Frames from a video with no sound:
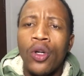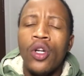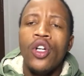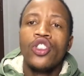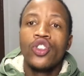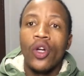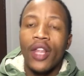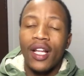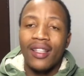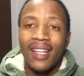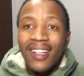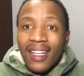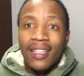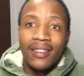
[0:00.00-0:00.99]
So
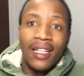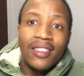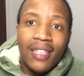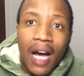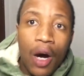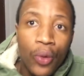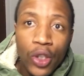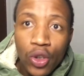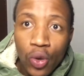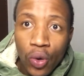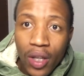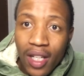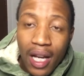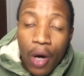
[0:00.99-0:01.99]
that's how we do.
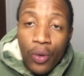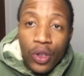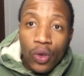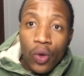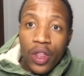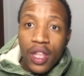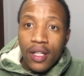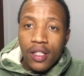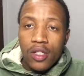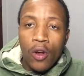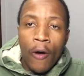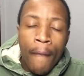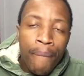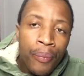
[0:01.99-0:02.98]
That's how we do things.
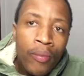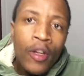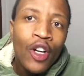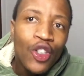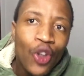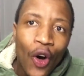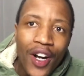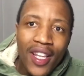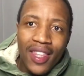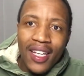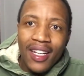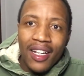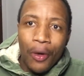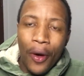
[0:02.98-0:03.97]
So don't
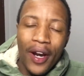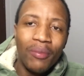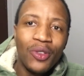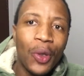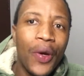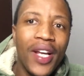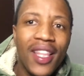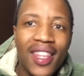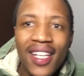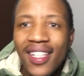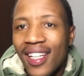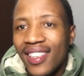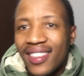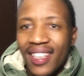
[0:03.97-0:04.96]
think when I'm doing things
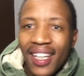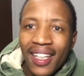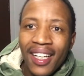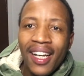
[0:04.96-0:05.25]
and say,